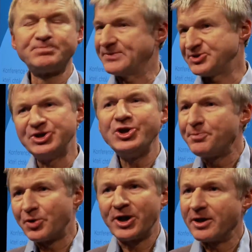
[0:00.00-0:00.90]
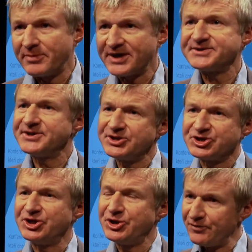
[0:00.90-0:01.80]
perhaps a new product
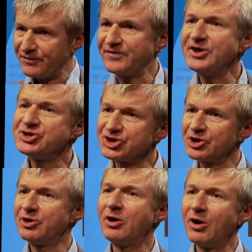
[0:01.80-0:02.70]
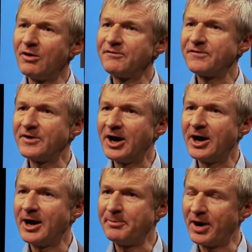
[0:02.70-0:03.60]
message, a new feature of a